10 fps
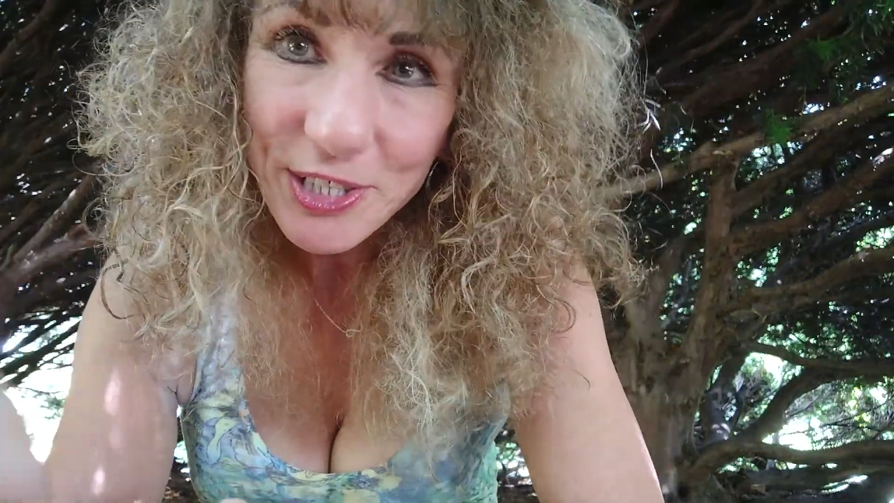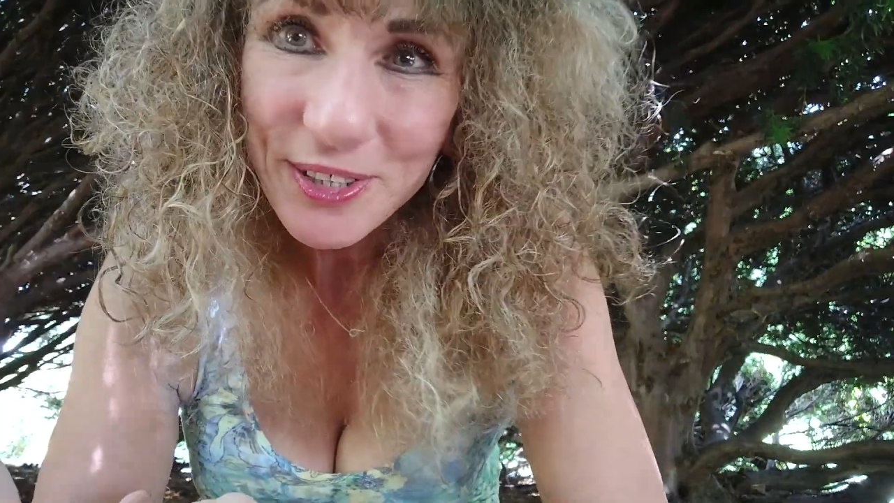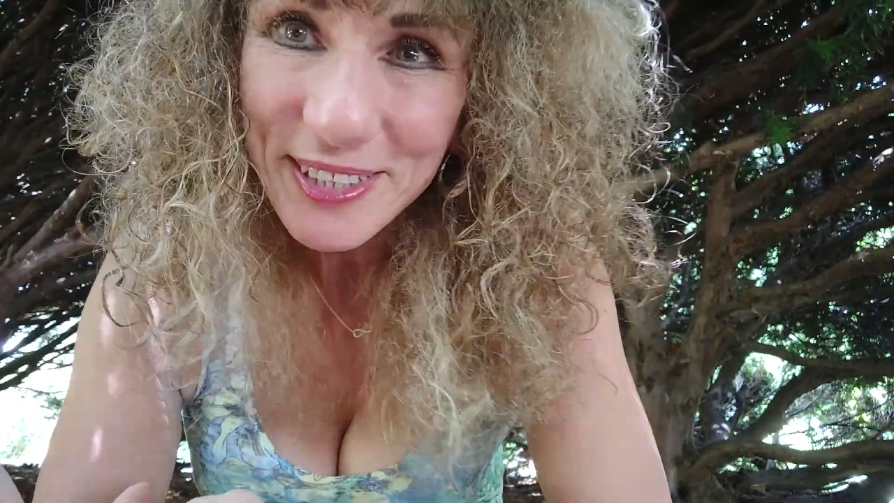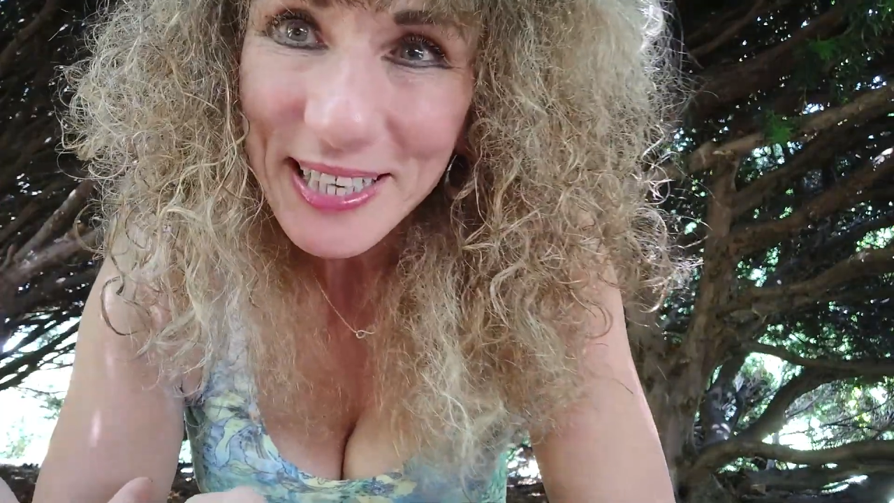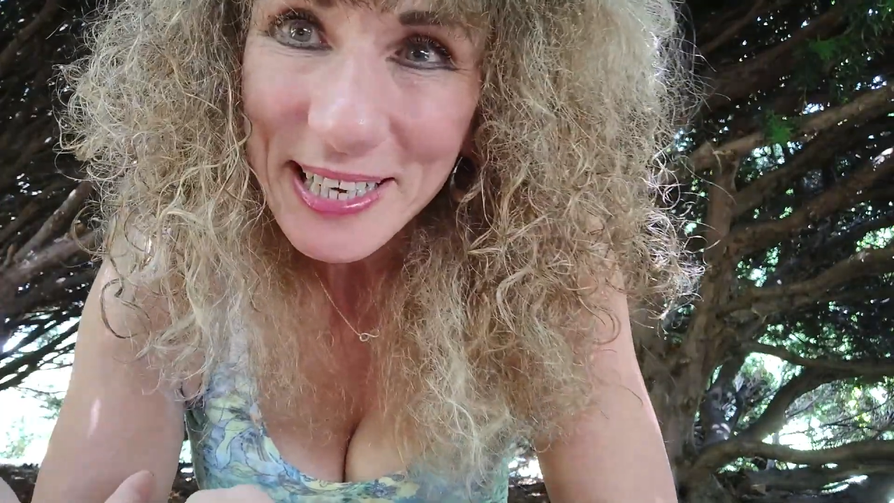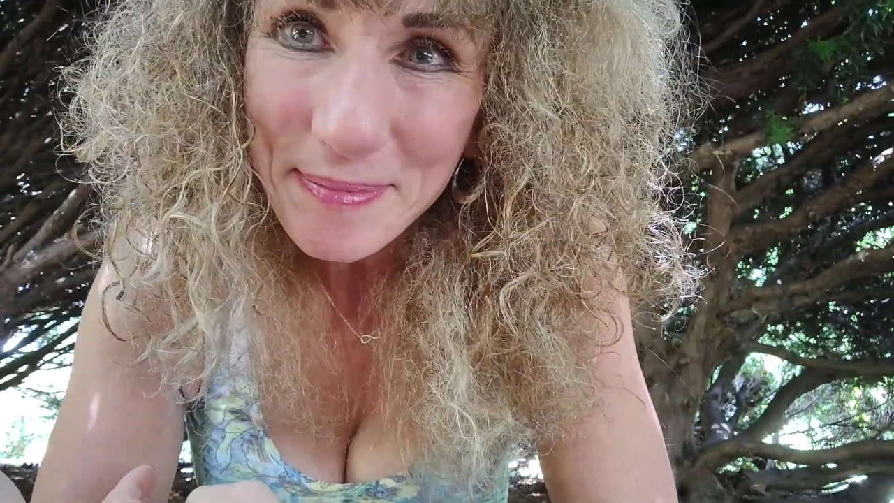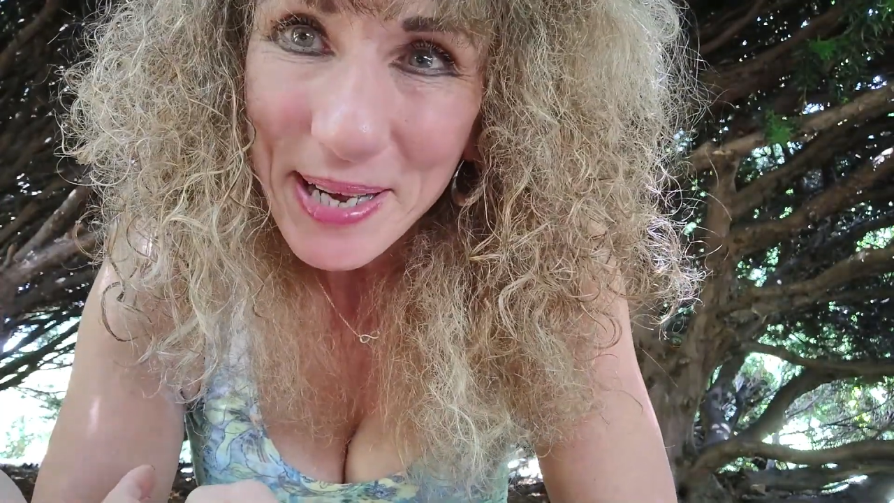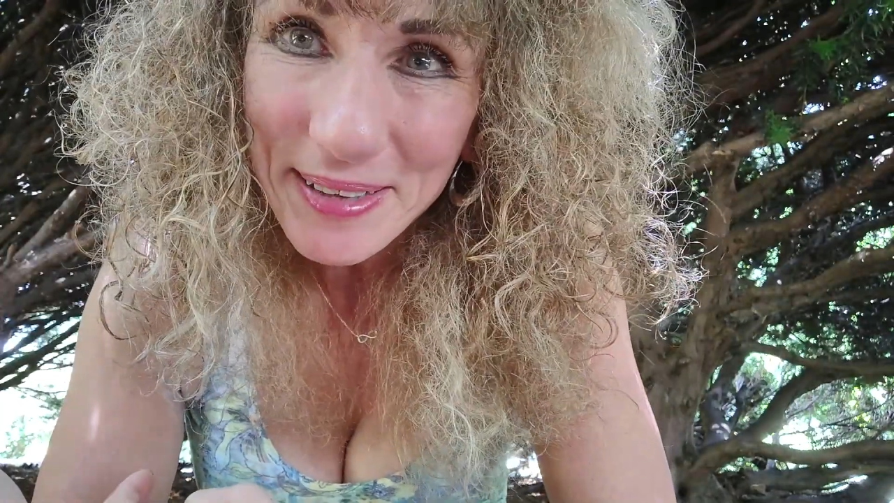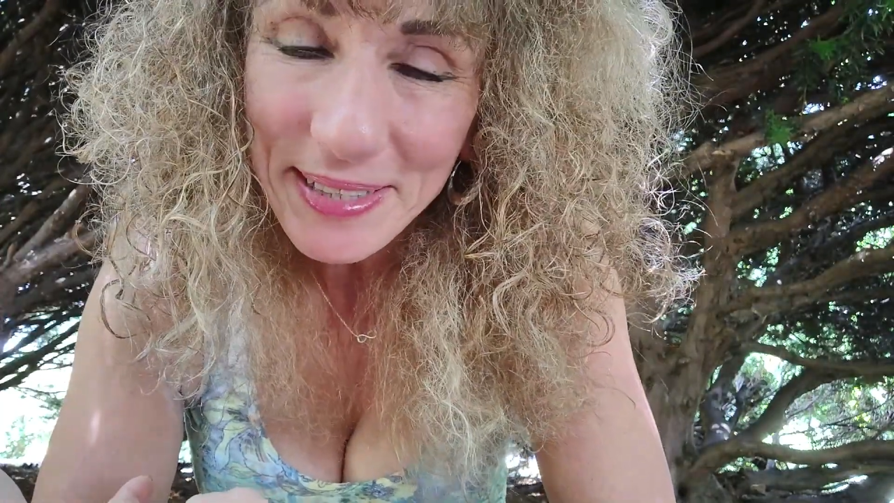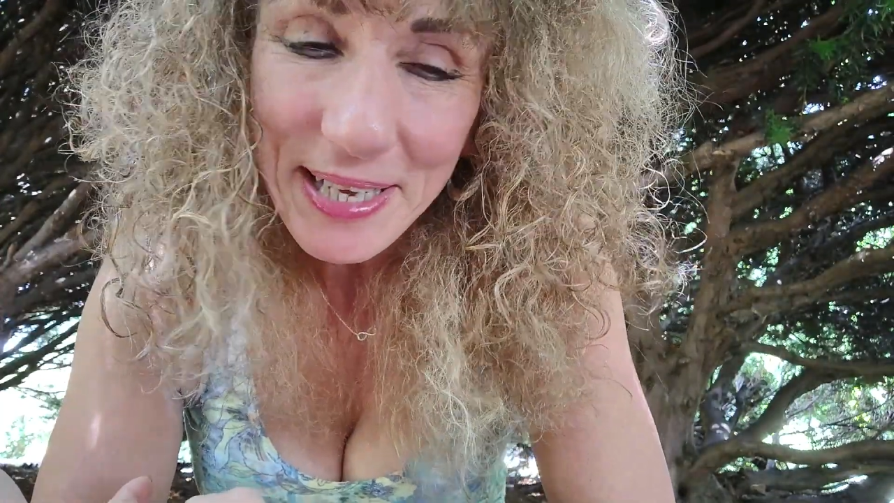you think
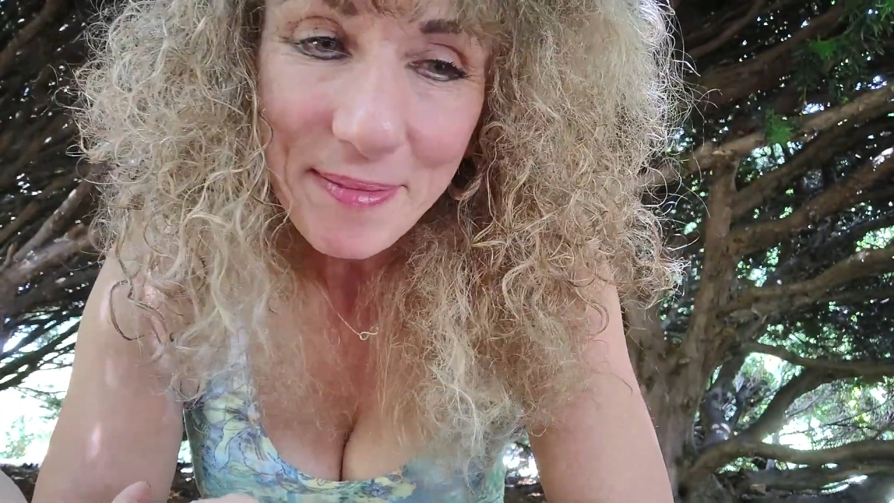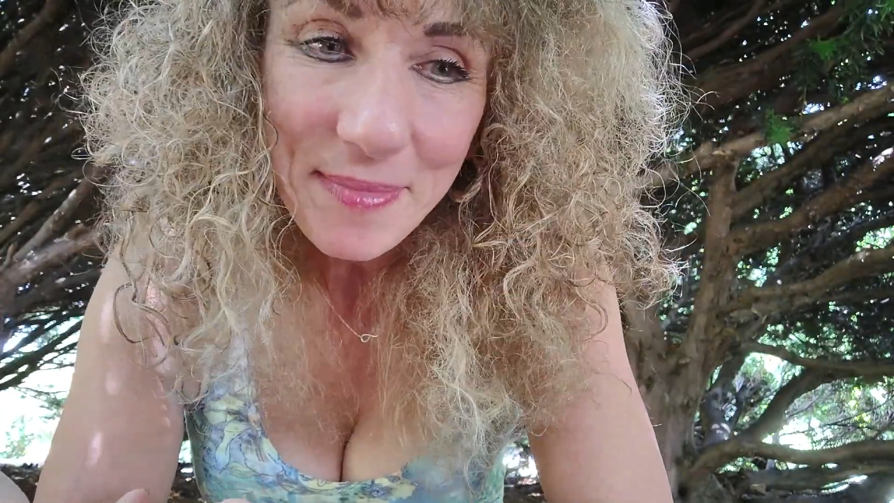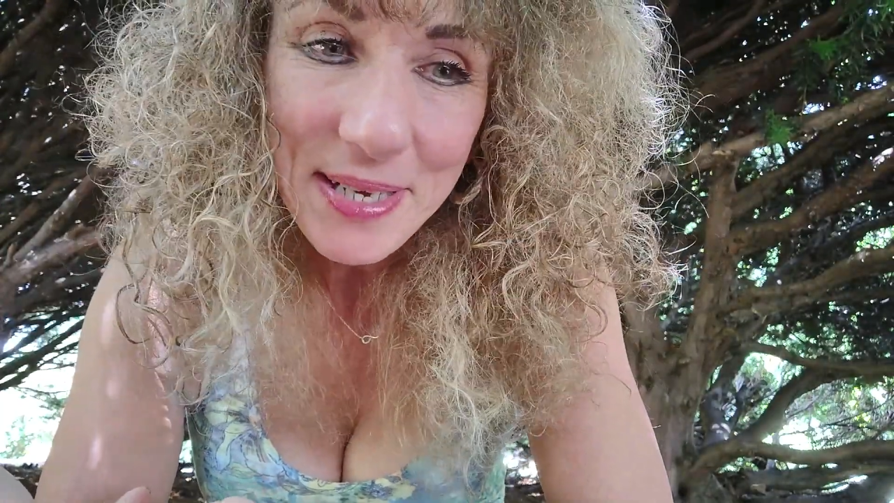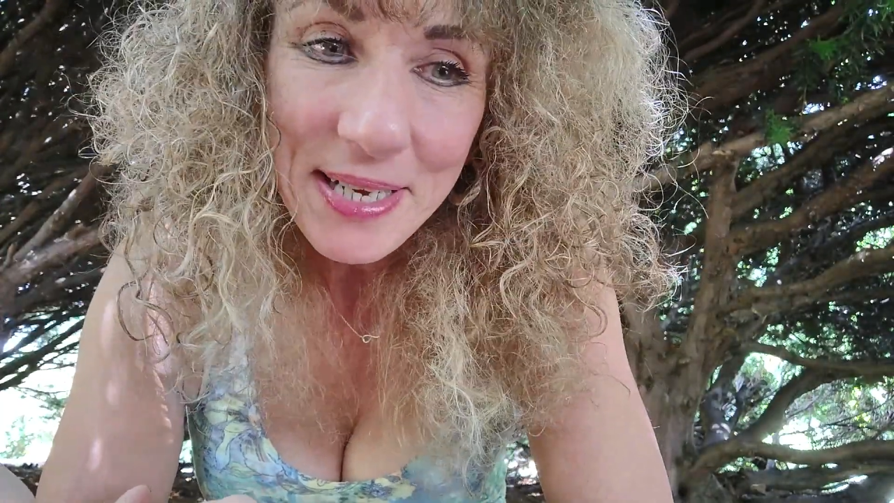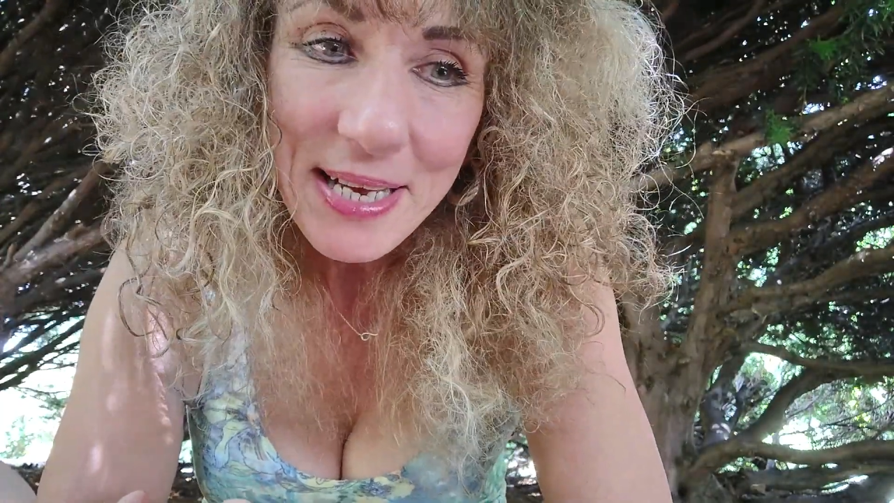about them.